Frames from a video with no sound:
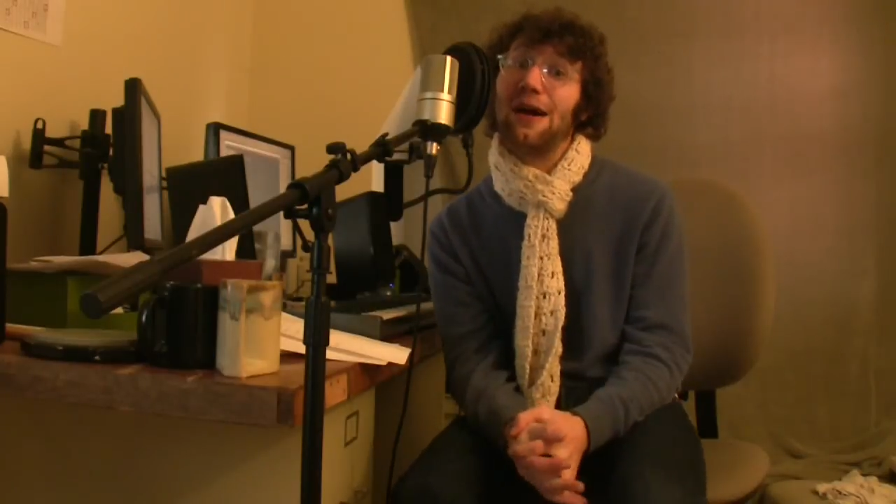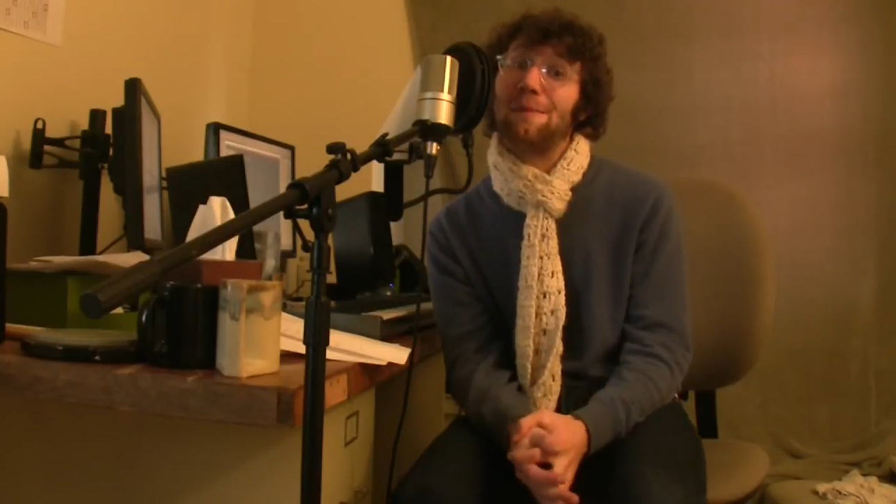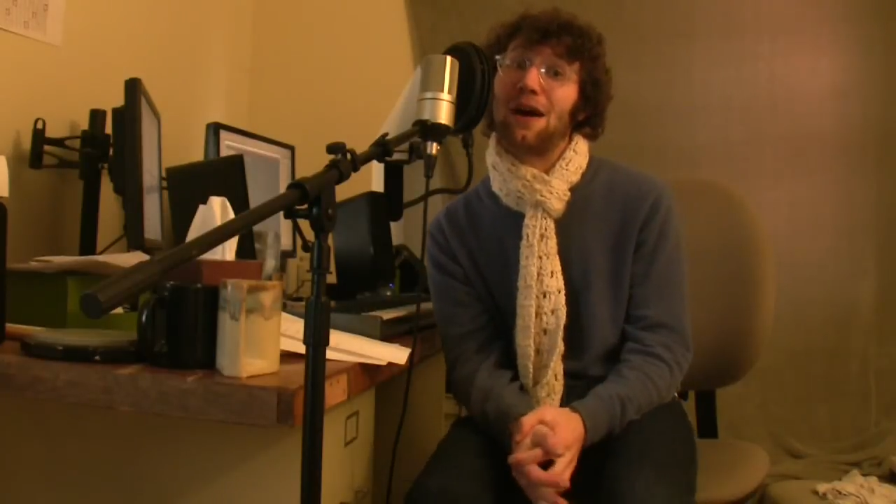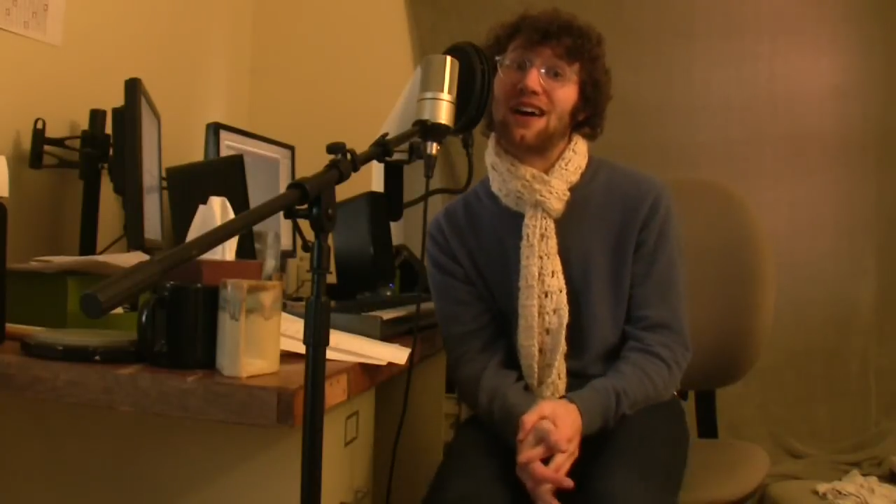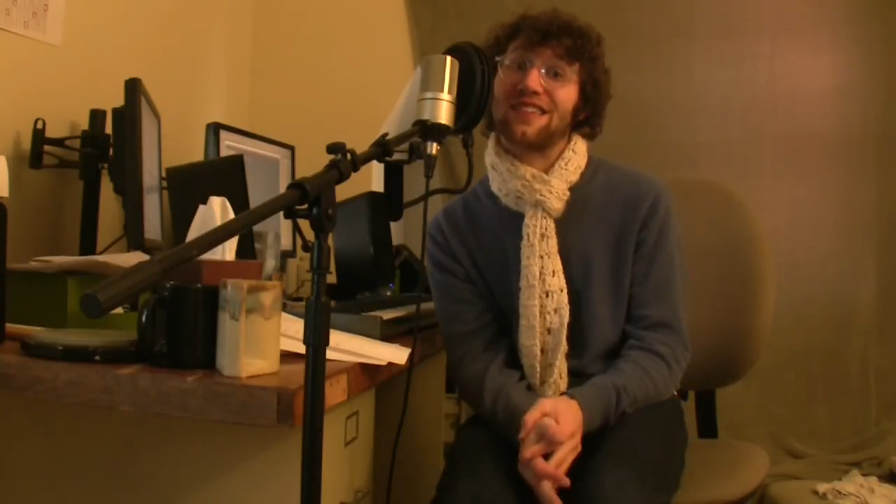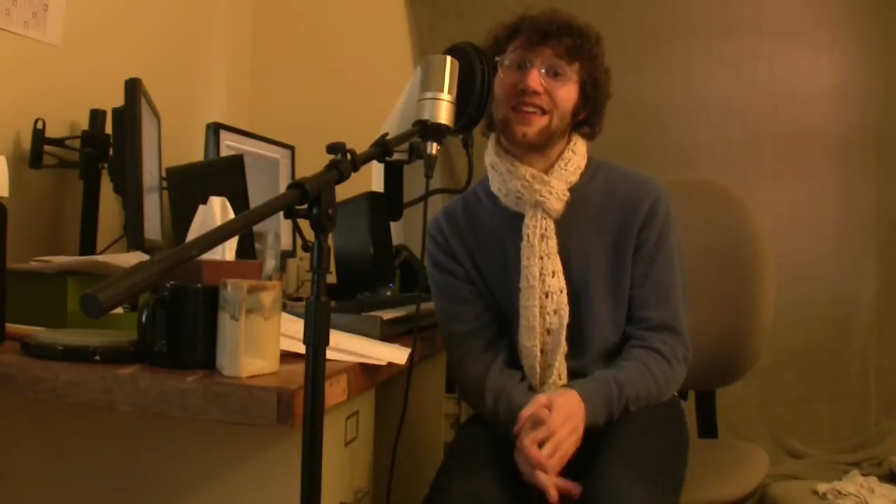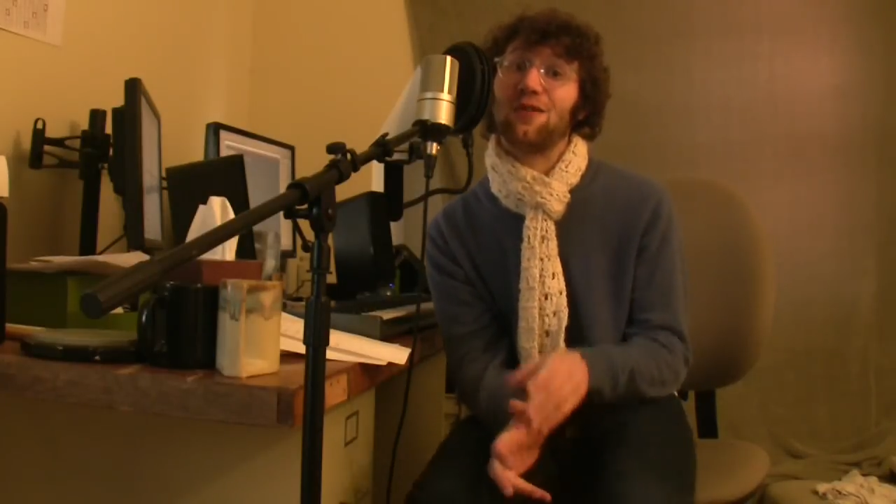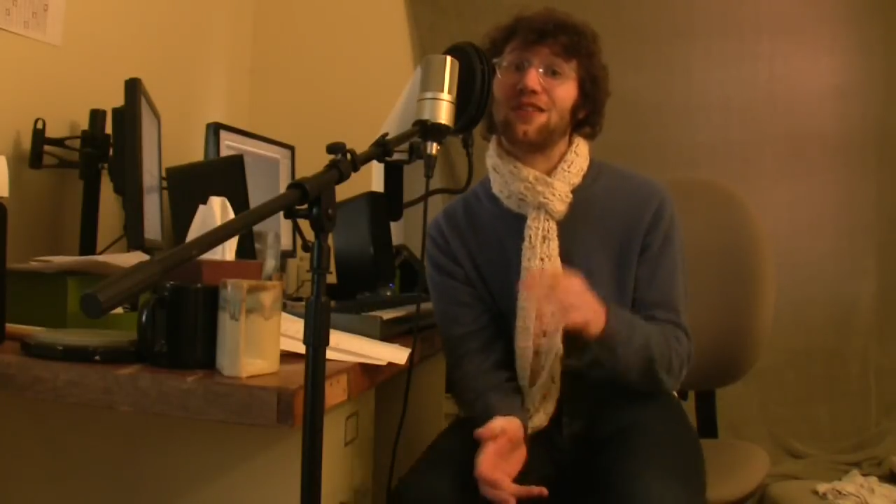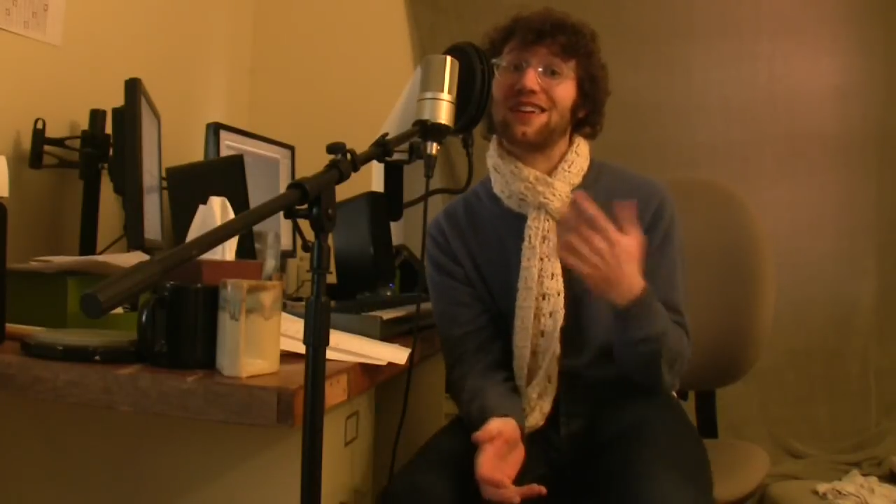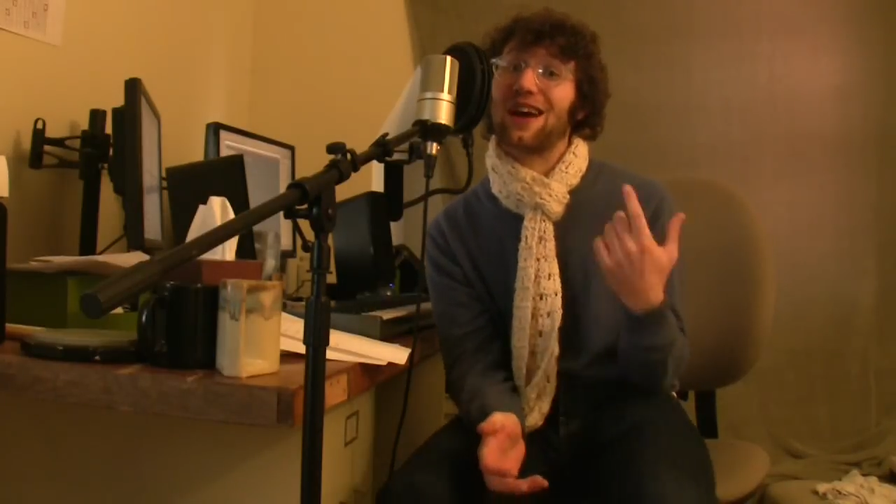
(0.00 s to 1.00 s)
box set
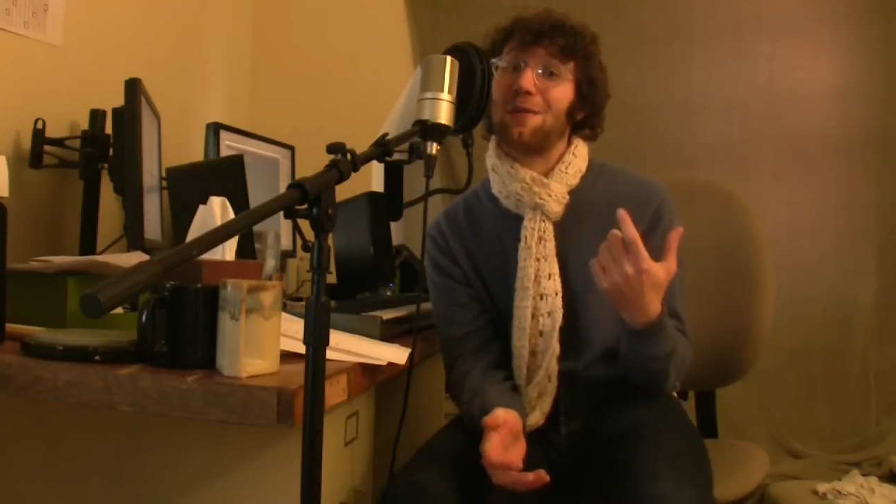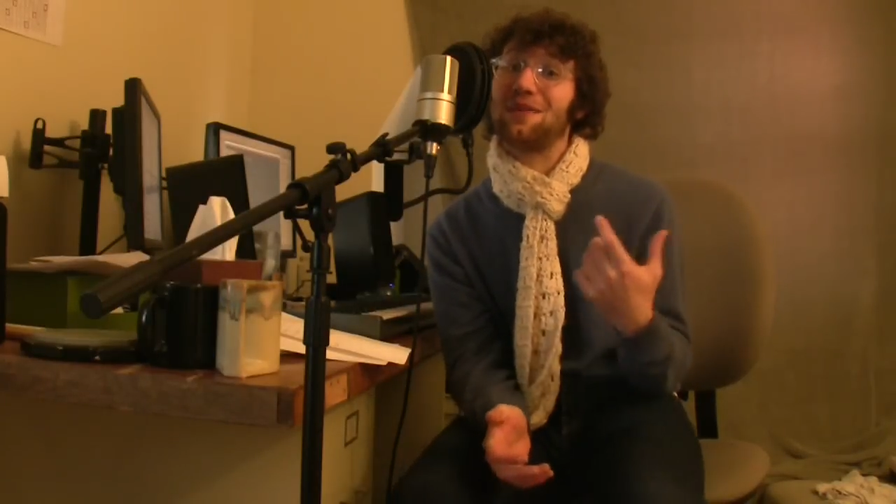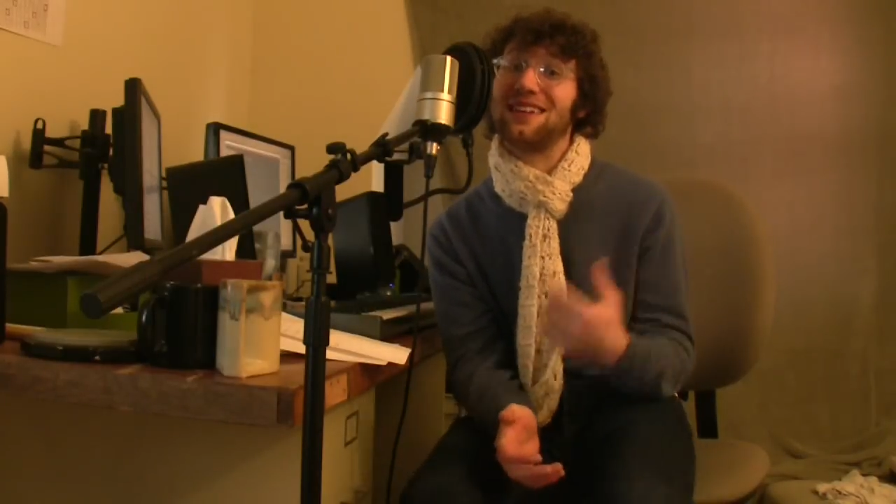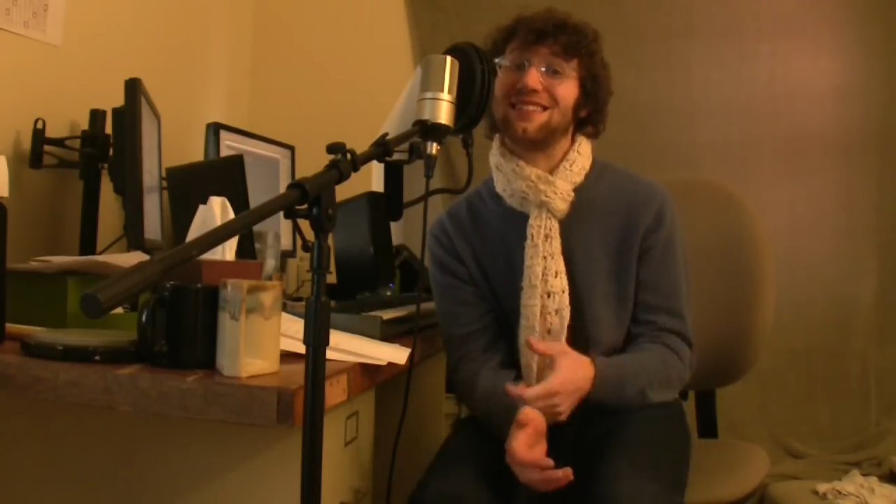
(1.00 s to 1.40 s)
with accompanying